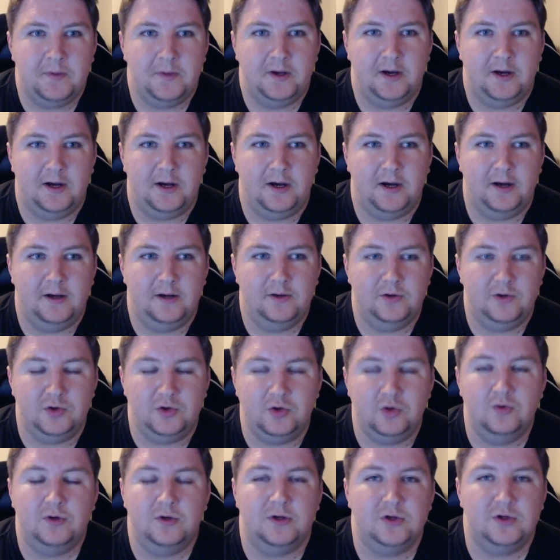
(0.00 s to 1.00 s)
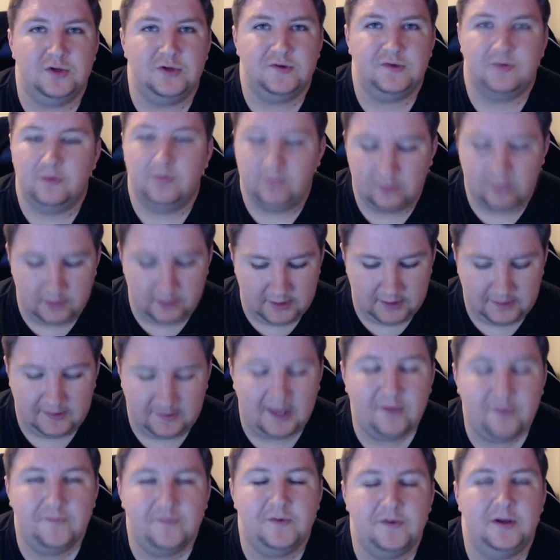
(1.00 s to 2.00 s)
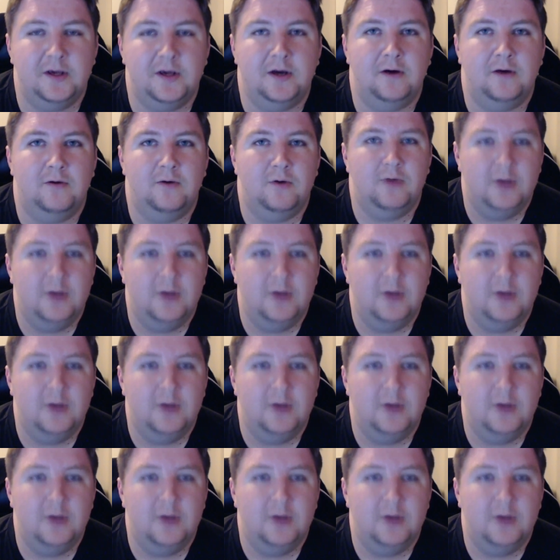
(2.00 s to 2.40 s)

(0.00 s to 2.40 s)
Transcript: uh, you can just go click that video.